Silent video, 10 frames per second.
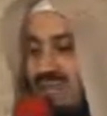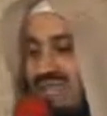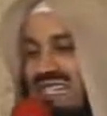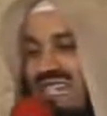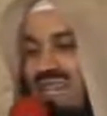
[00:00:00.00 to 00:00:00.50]
from
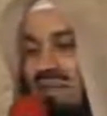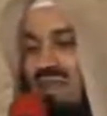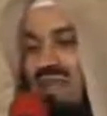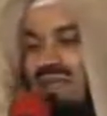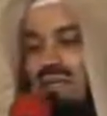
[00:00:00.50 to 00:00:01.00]
the
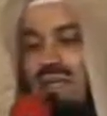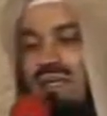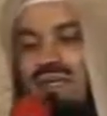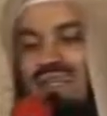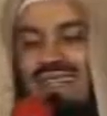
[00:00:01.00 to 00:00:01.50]
sea, it
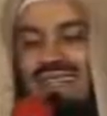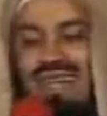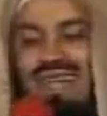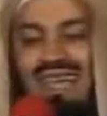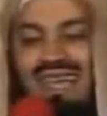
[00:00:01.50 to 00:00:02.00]
went straight
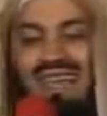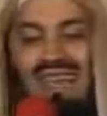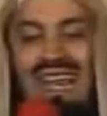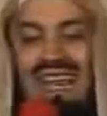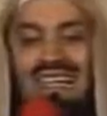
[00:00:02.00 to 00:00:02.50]
there and
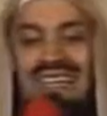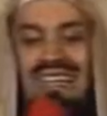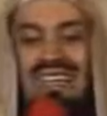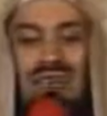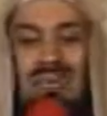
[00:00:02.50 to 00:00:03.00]
it landed
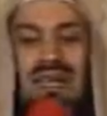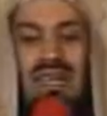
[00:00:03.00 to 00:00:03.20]
in his